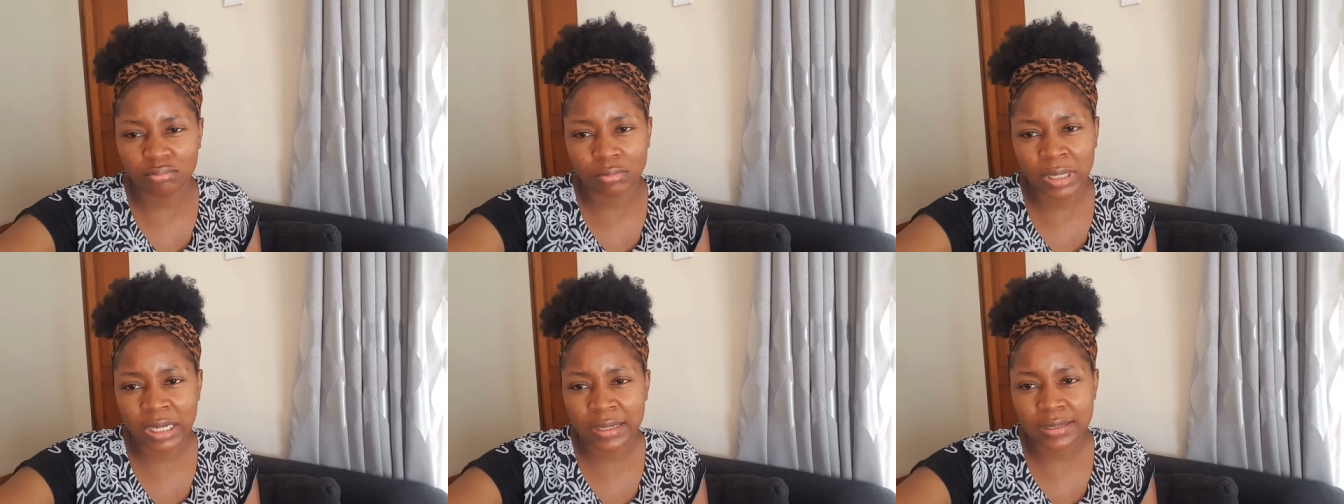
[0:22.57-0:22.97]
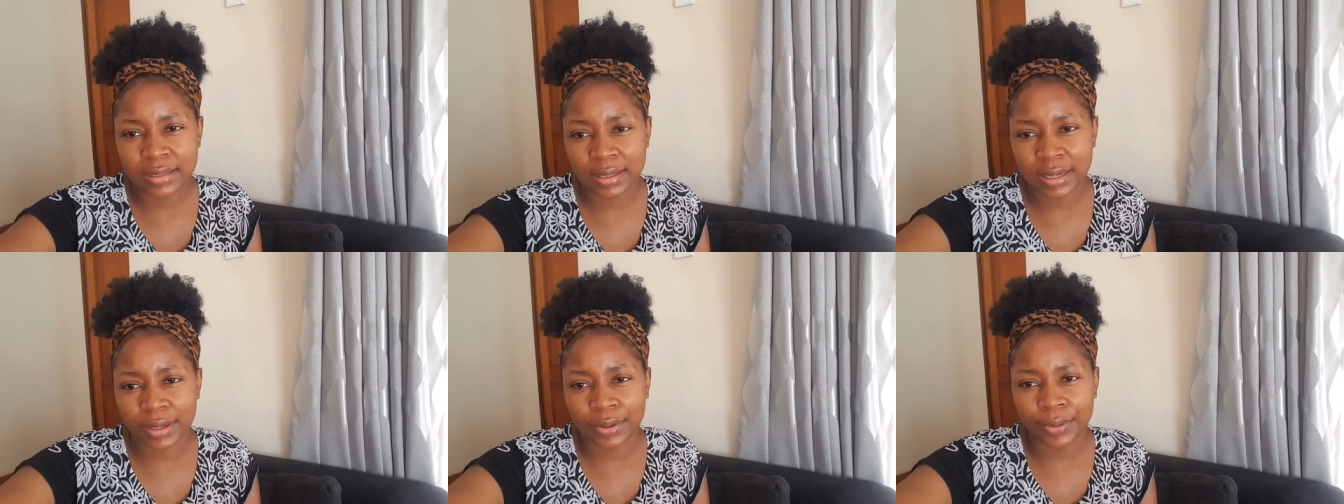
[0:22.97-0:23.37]

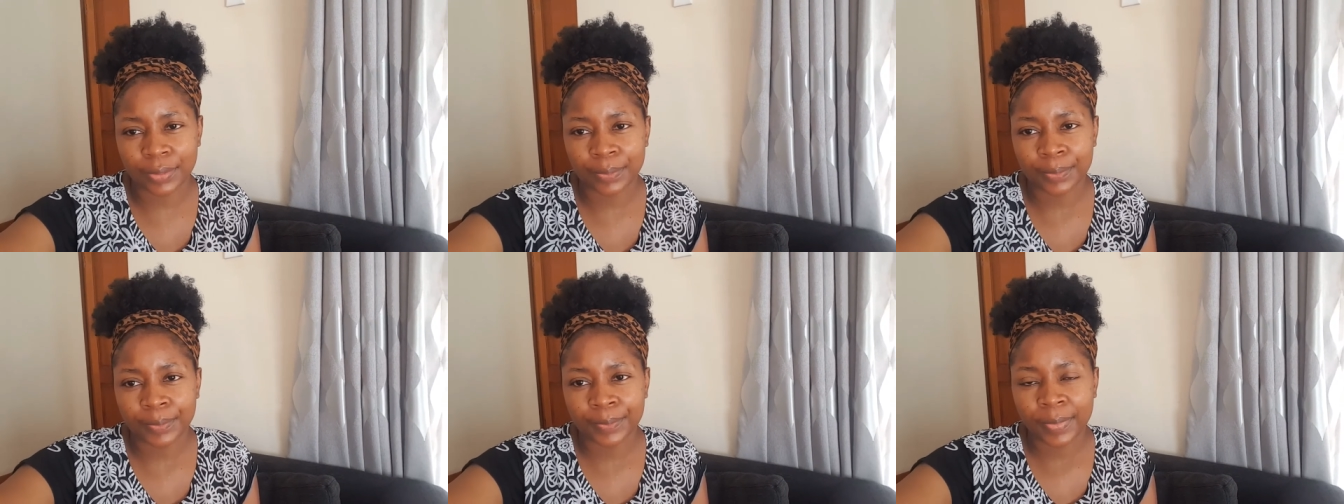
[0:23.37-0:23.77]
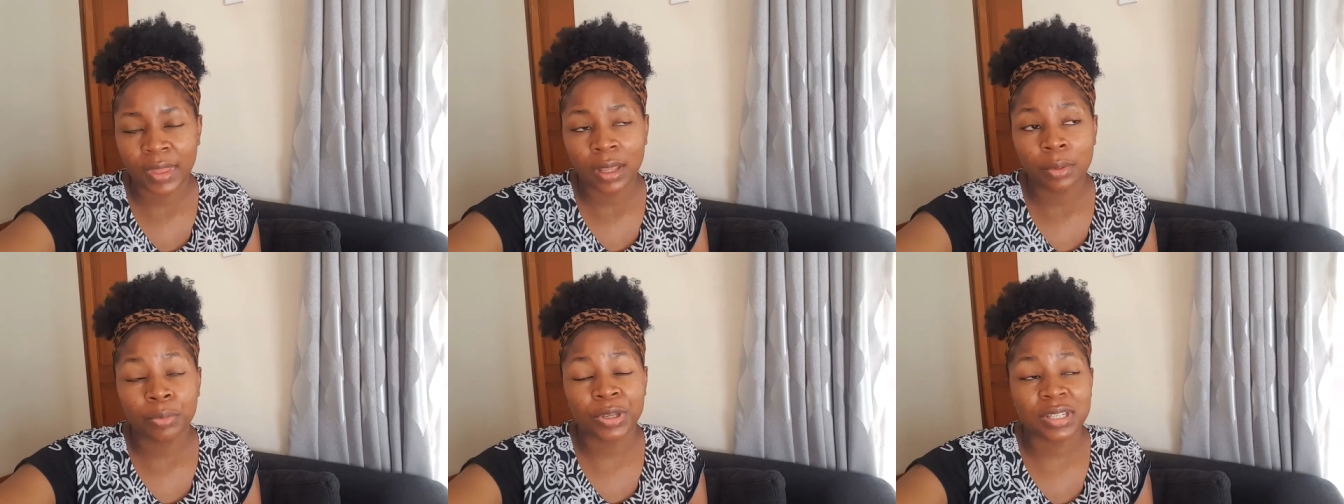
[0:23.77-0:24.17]
minutes later
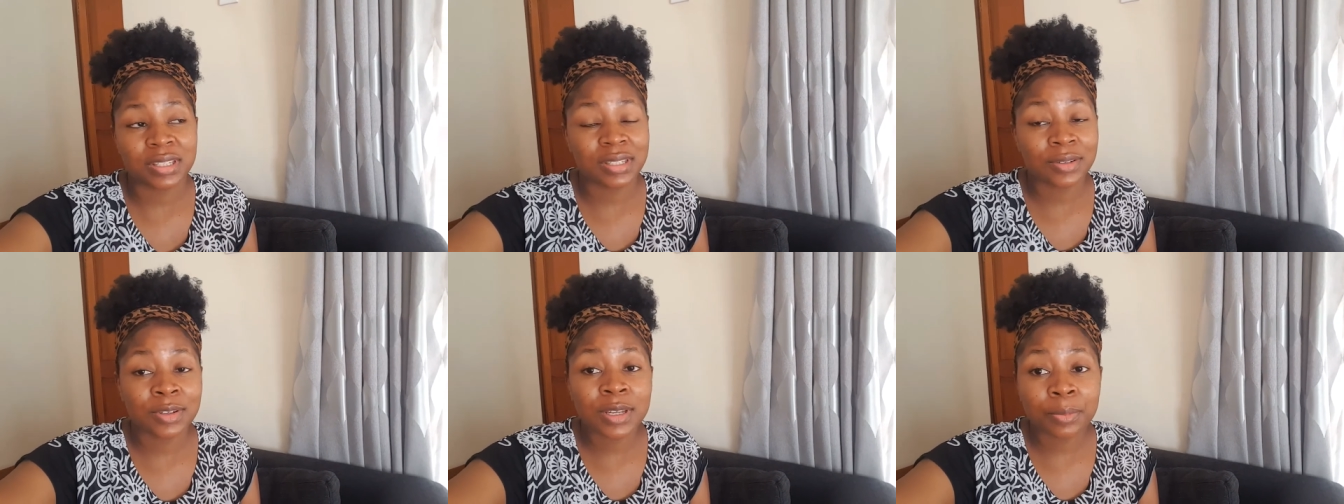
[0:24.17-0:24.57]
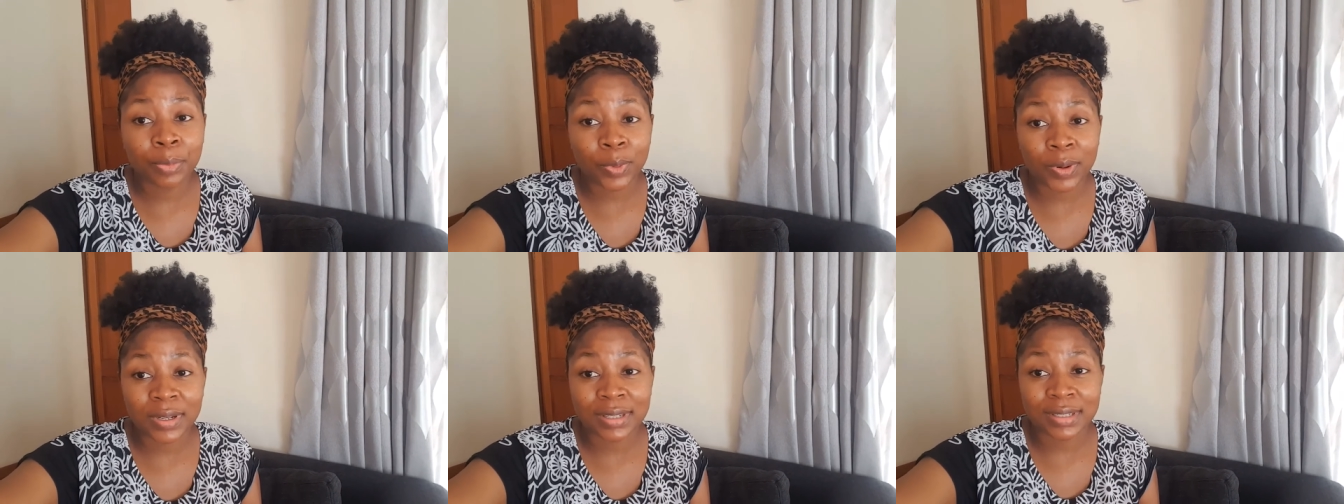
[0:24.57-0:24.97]
but still
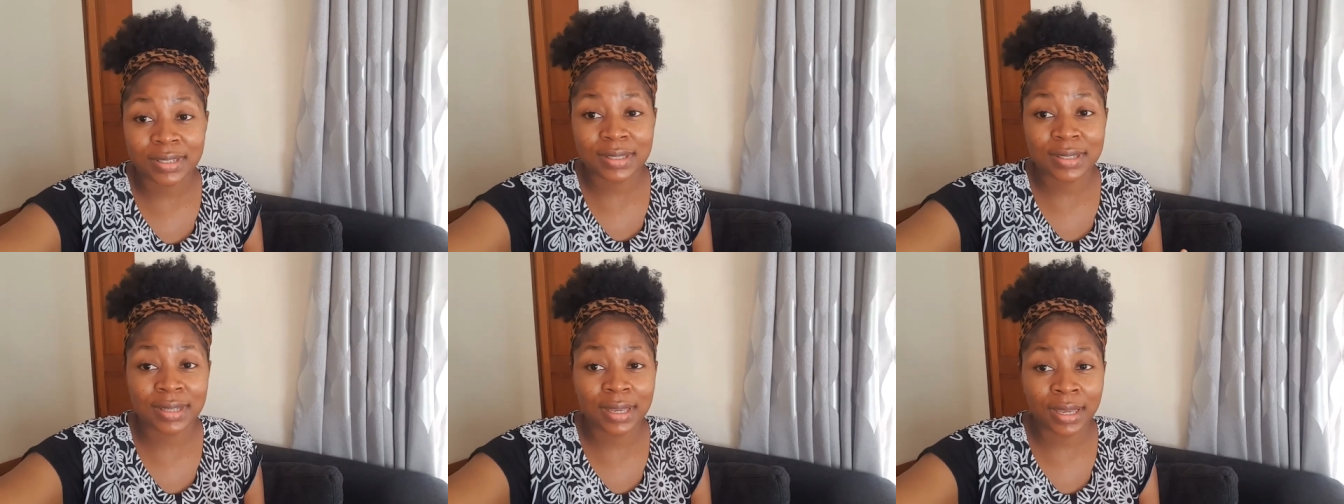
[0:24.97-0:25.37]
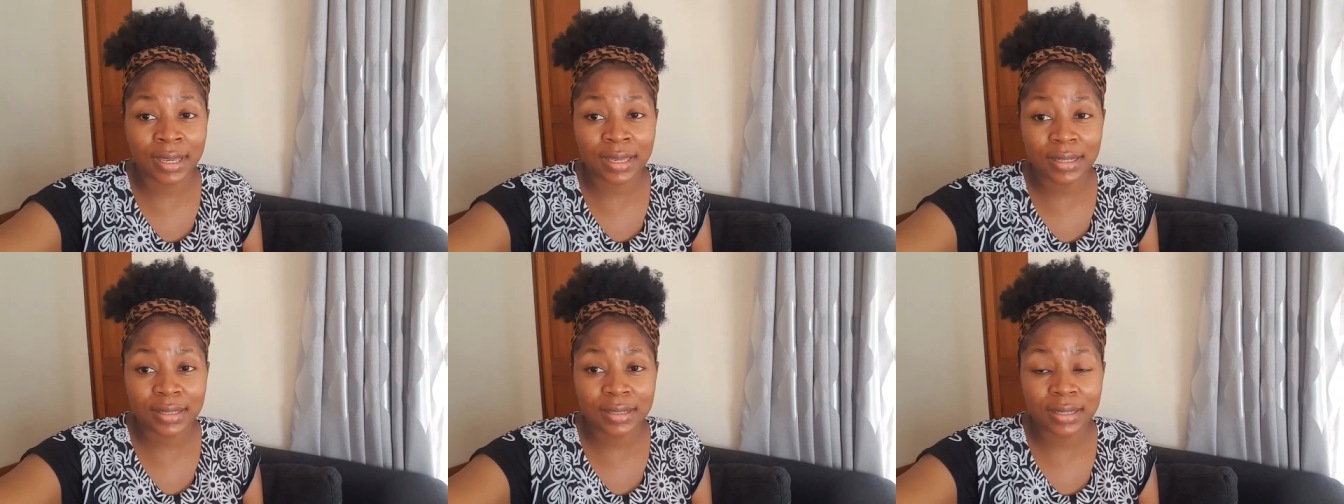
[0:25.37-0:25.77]
important just to
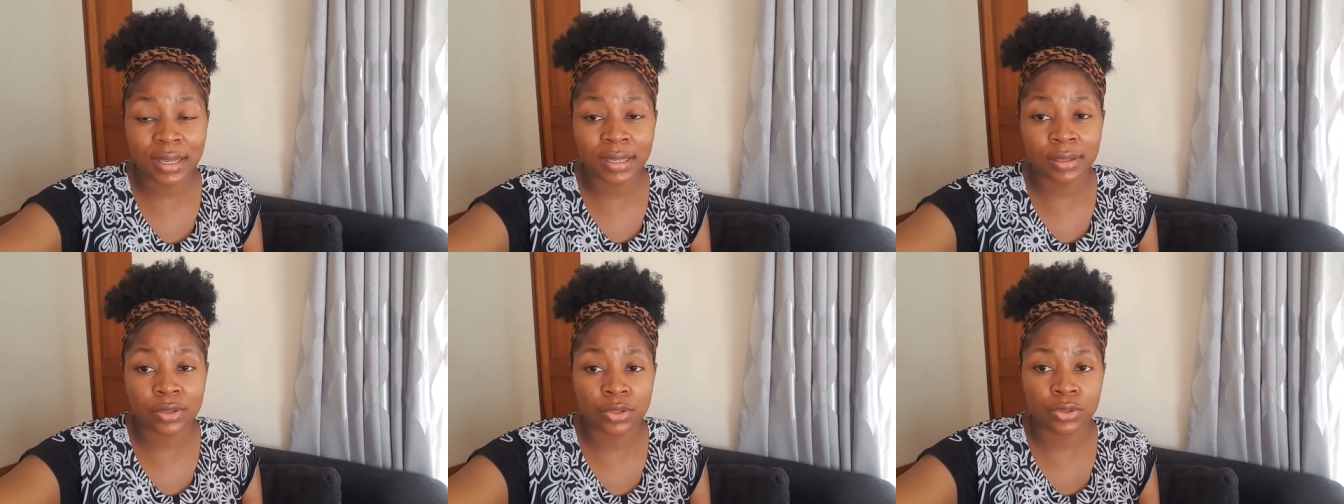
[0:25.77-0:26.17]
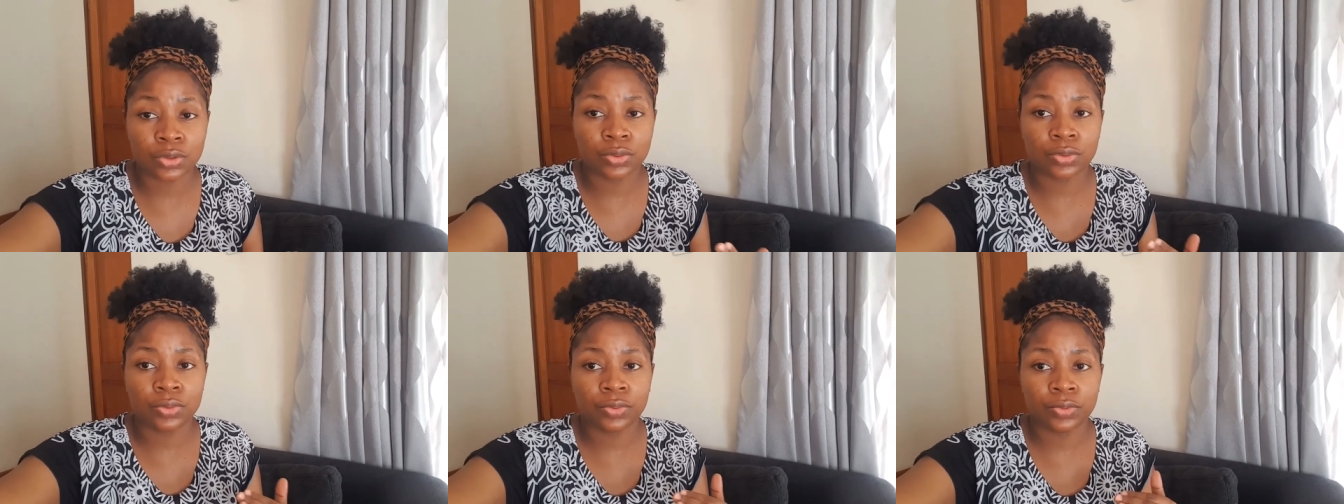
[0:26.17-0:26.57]
eat and
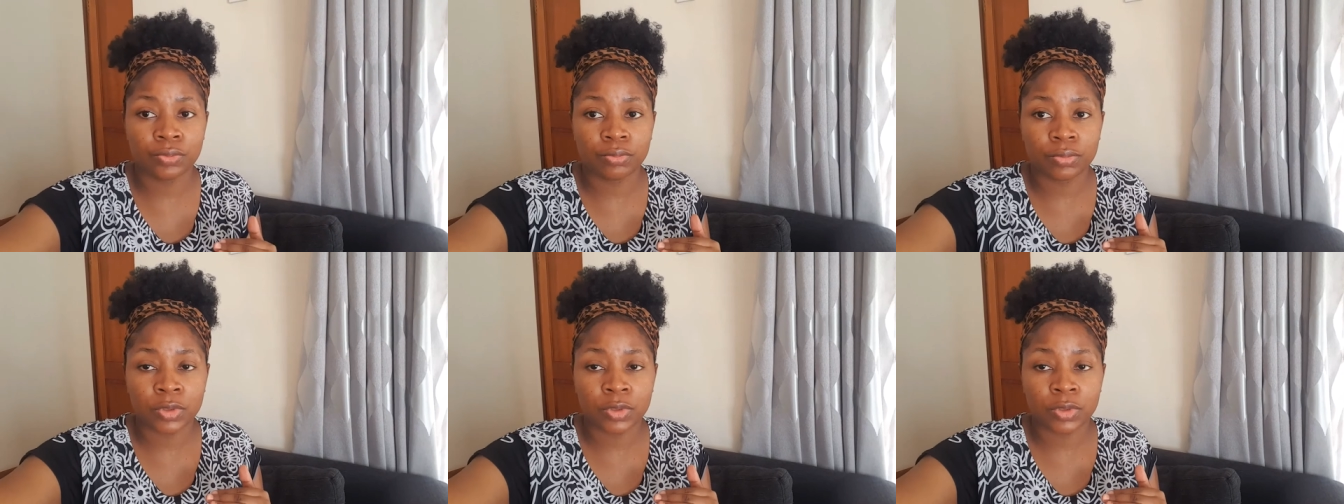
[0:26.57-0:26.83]
to